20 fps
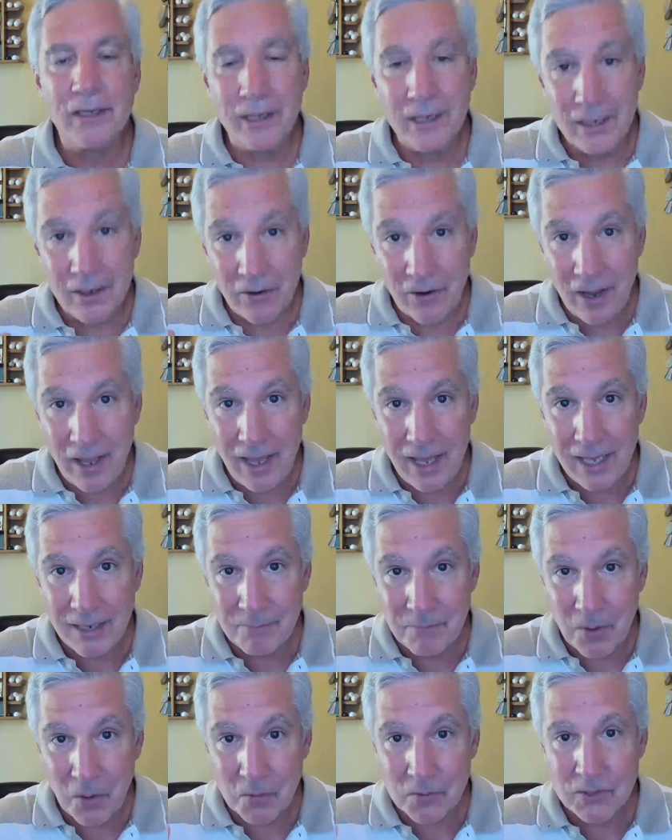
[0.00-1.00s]
in our head
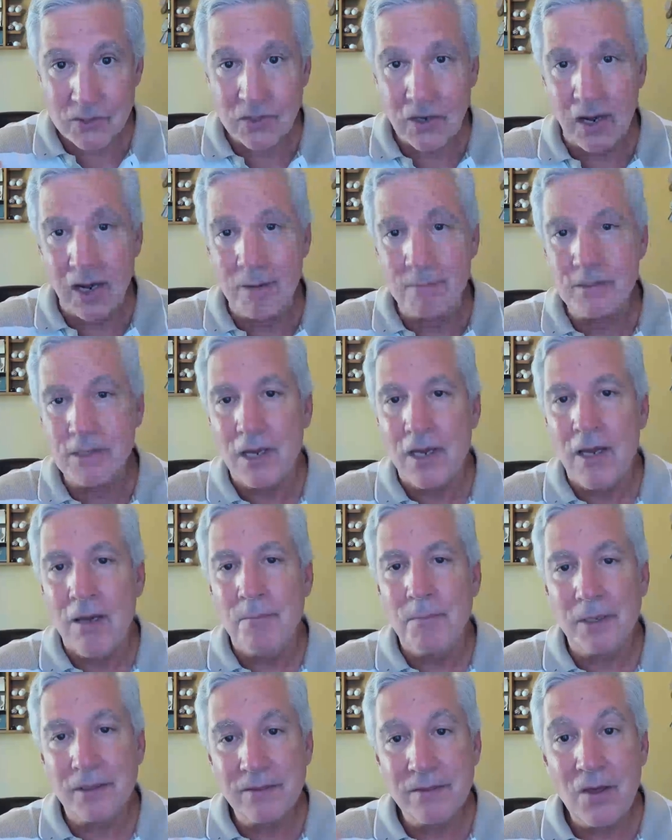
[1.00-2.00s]
most times,
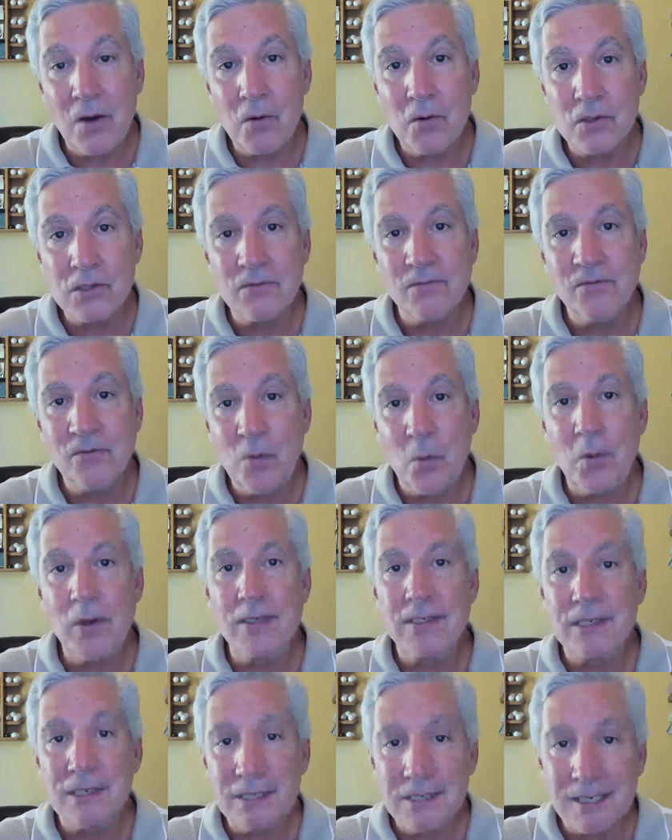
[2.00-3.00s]
but those
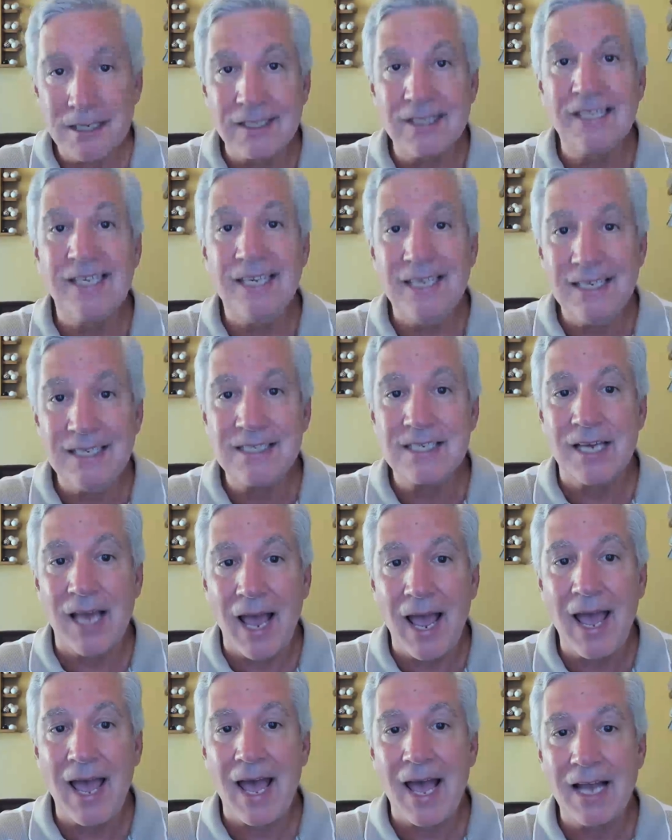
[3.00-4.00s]
voices lead to
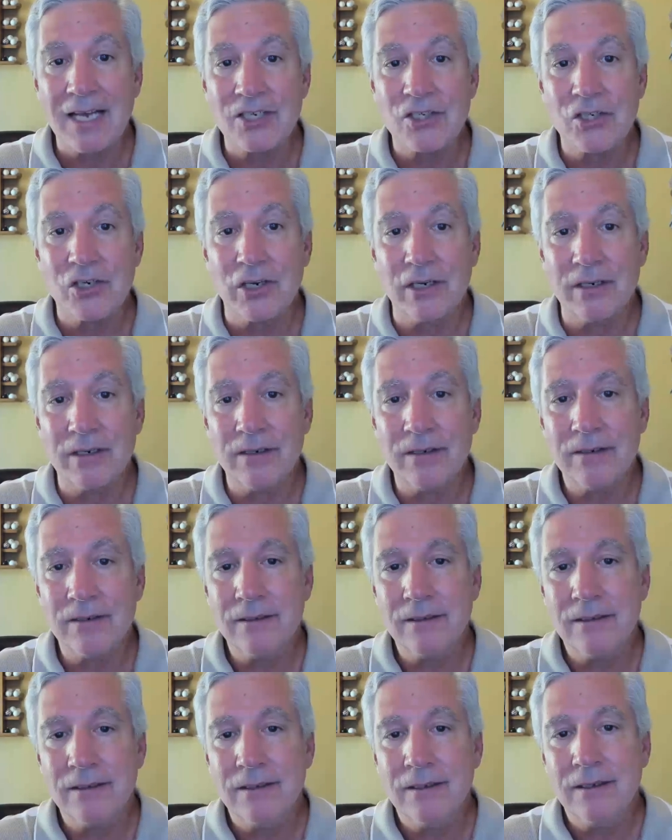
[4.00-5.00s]
action
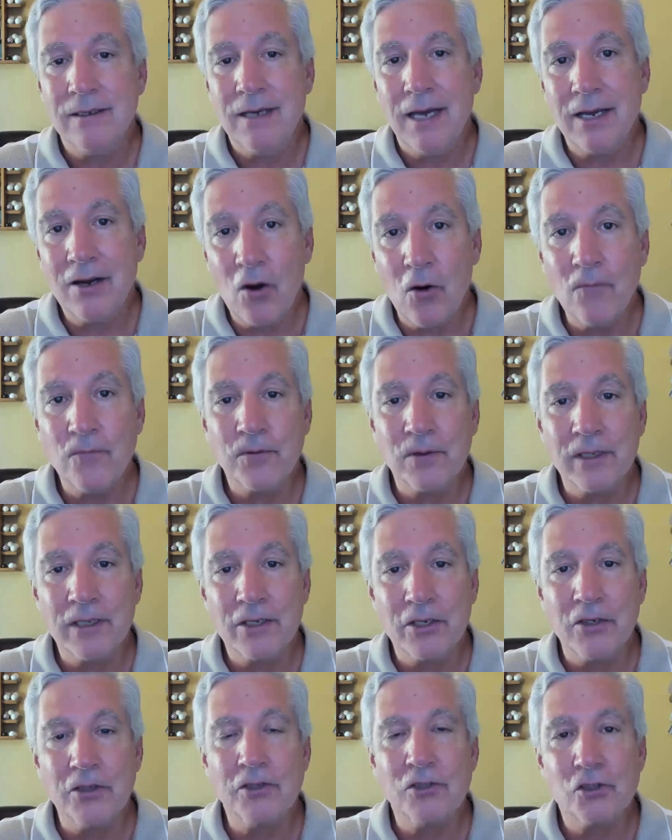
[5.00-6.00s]
and hopefully
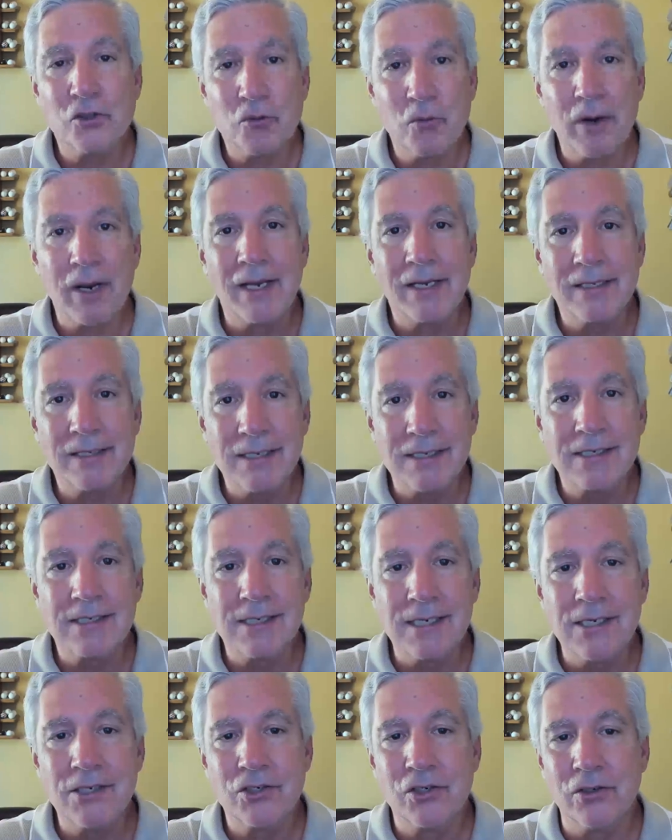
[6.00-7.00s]
good trade
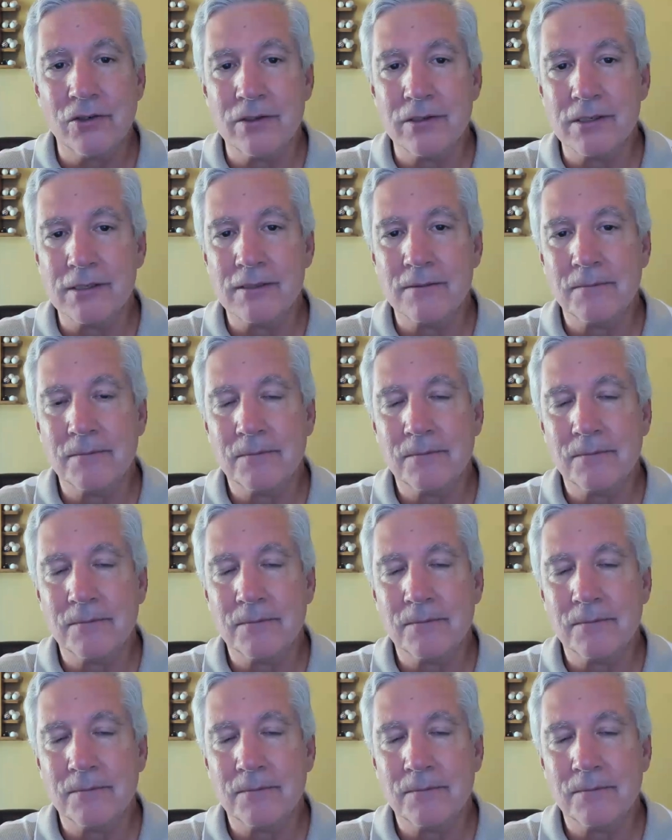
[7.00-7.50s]
decisions.